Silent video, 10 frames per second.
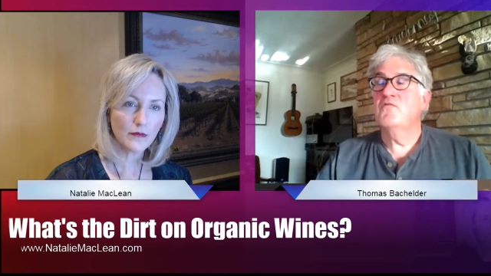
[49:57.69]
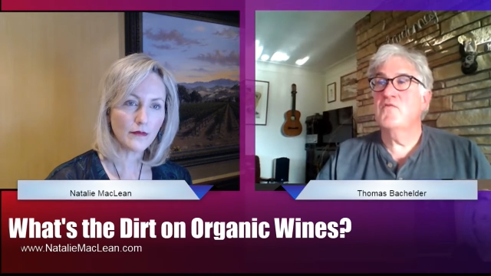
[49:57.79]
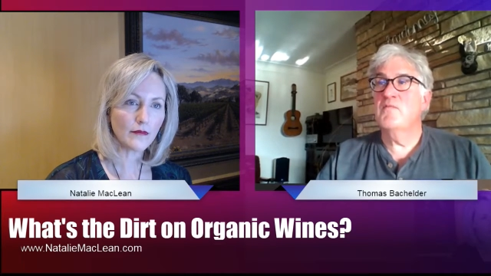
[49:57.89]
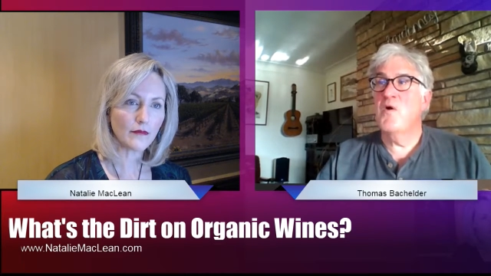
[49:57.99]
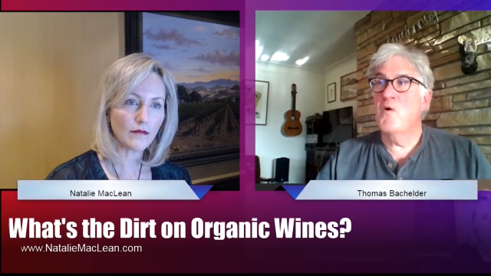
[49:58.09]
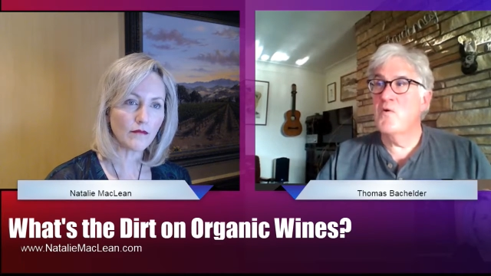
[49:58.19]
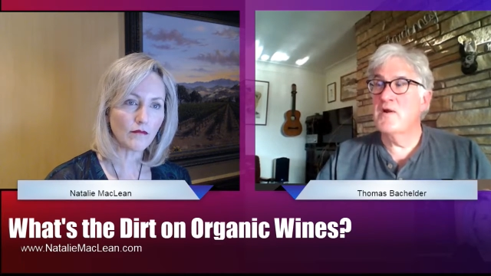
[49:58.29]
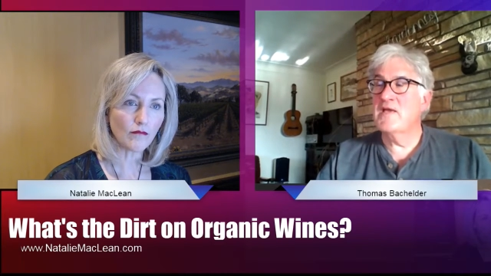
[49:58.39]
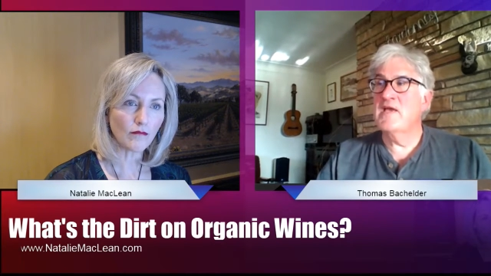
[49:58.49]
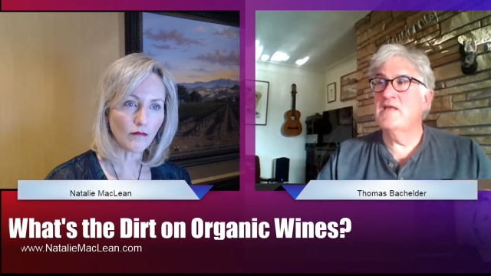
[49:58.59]
Speaker 1: from
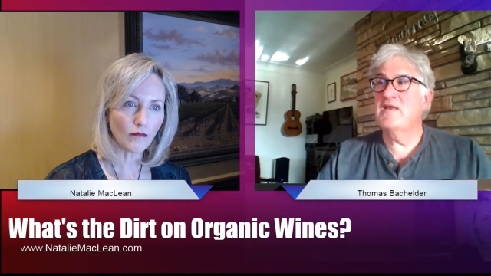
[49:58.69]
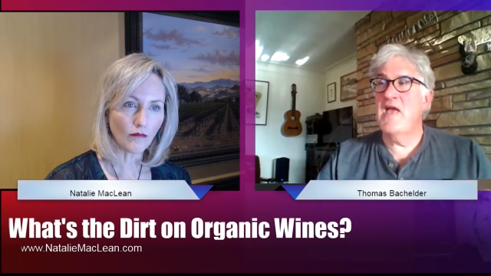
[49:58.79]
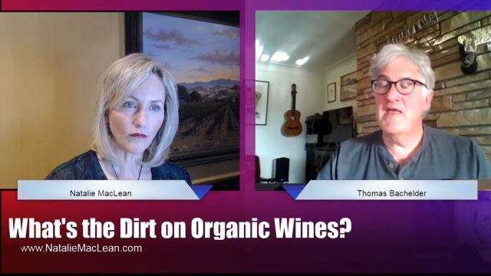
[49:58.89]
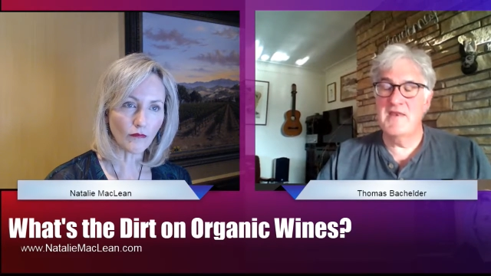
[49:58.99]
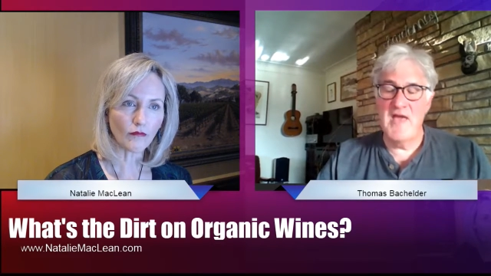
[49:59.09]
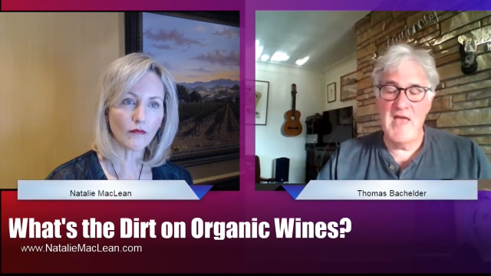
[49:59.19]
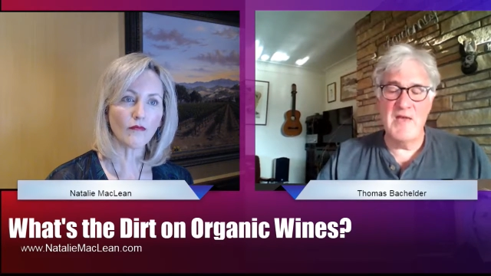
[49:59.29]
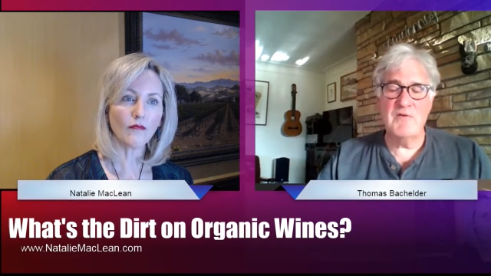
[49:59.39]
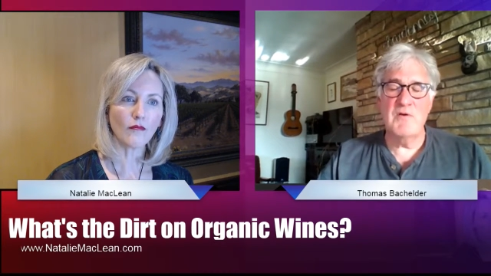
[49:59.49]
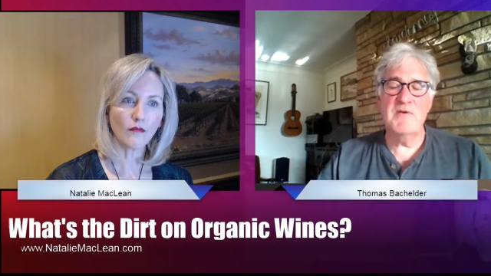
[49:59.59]
Oregon and
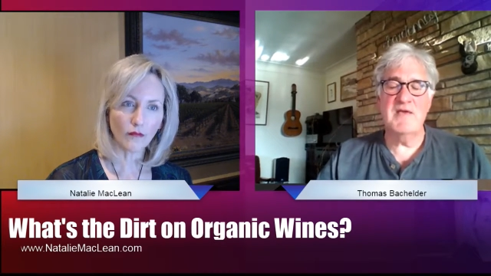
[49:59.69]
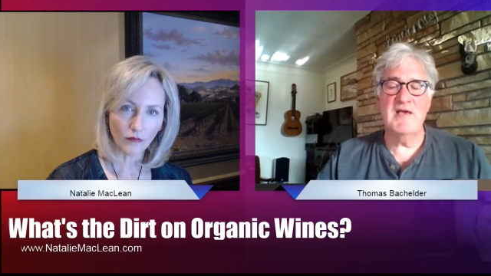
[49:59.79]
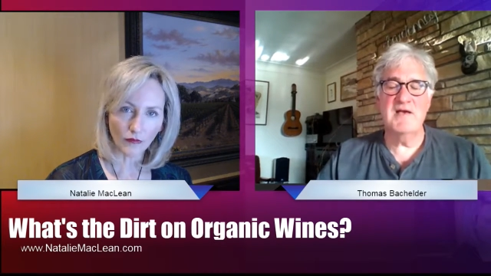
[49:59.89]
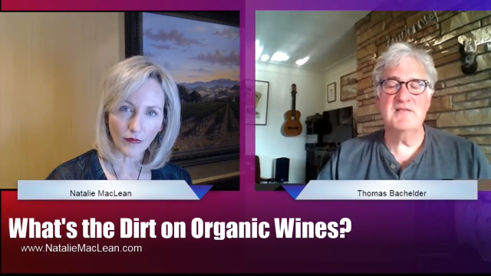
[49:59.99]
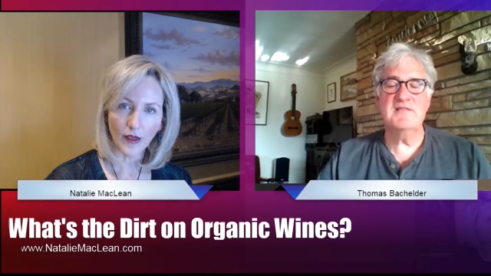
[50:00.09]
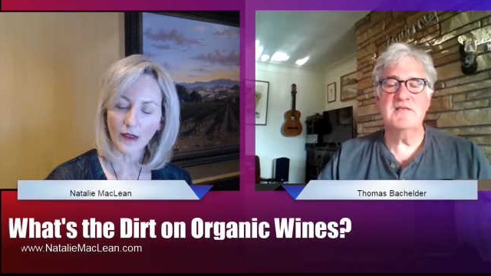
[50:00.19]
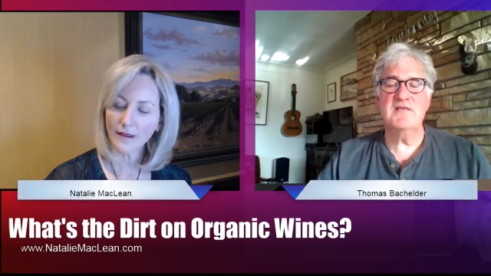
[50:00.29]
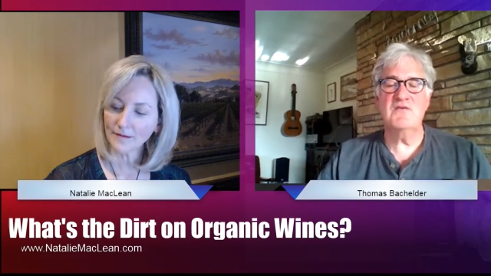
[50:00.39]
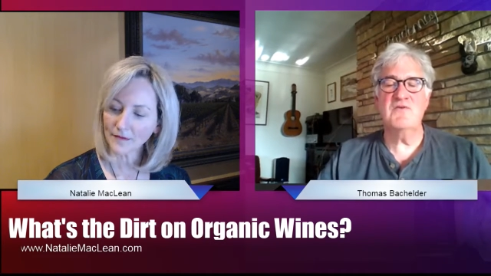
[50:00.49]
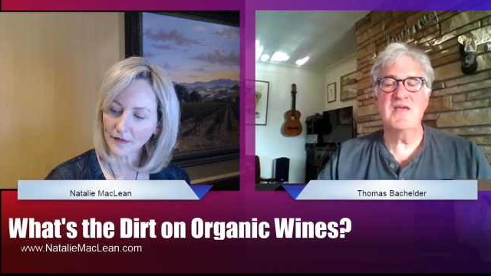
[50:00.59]
Niagara
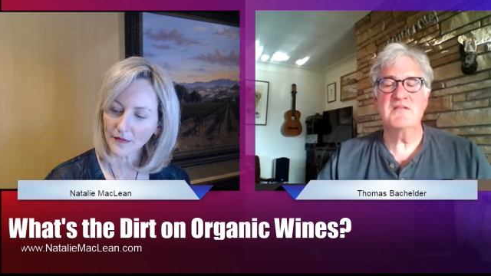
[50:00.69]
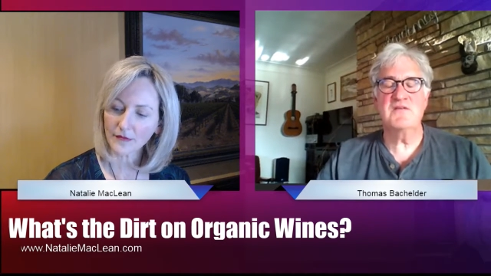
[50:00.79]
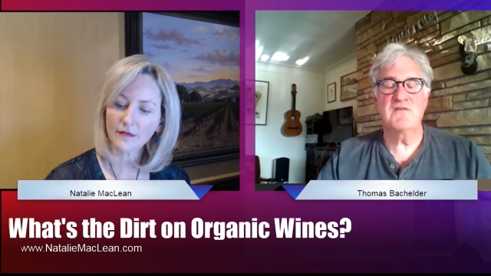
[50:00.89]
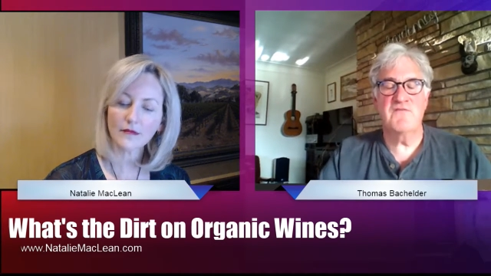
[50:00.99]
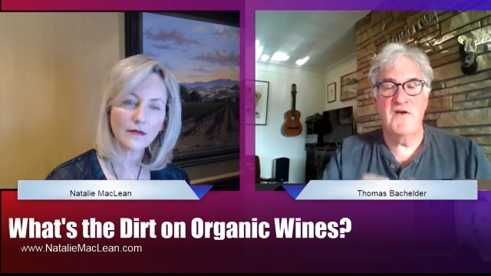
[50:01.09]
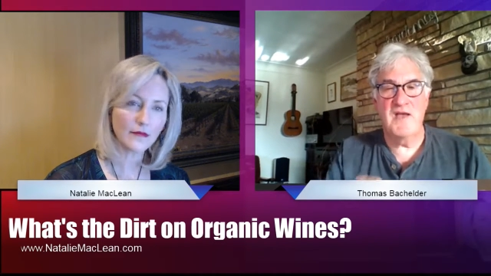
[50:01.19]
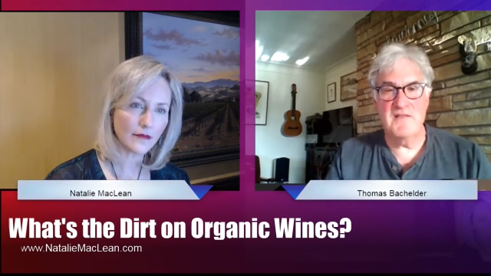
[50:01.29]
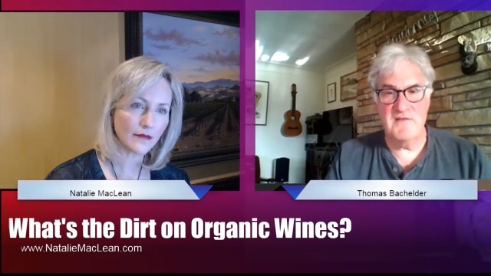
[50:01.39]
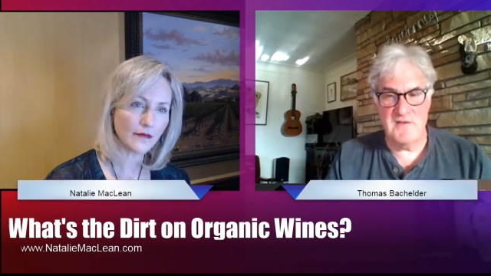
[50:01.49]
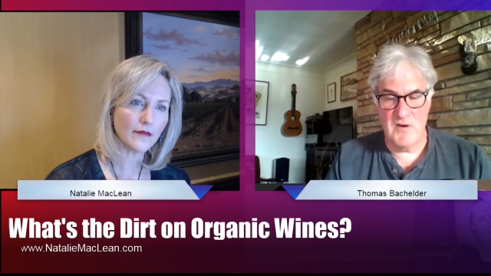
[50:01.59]
because you get to define
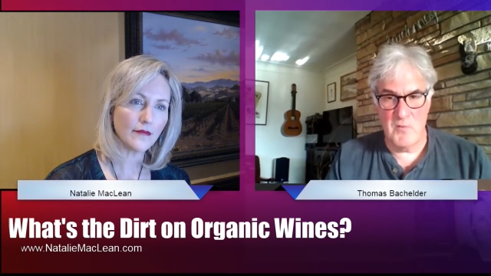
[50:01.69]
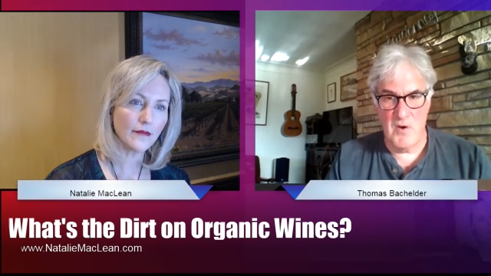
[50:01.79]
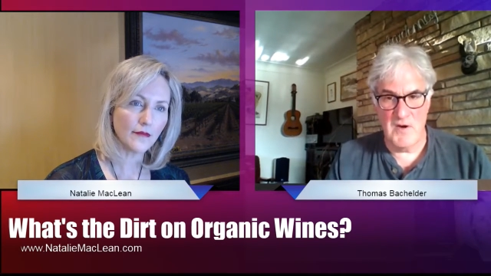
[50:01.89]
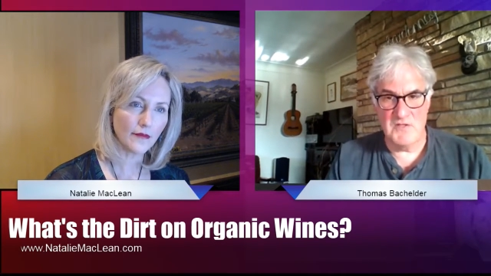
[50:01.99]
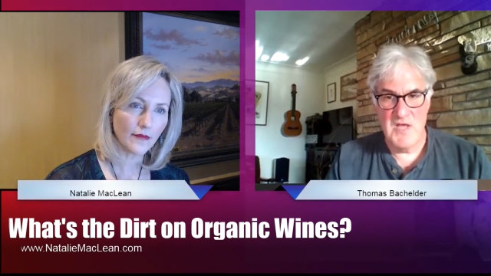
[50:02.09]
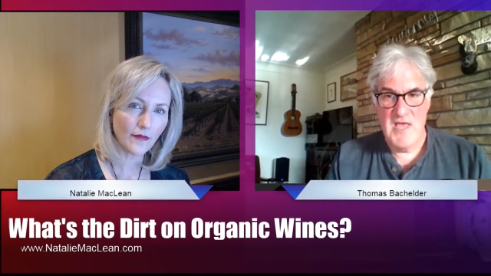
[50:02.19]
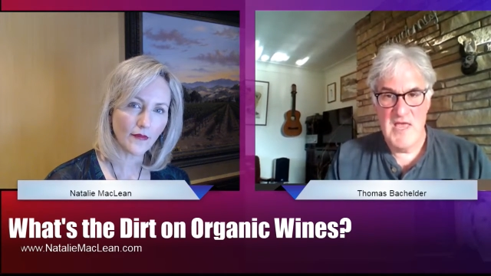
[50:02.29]
the terroirs.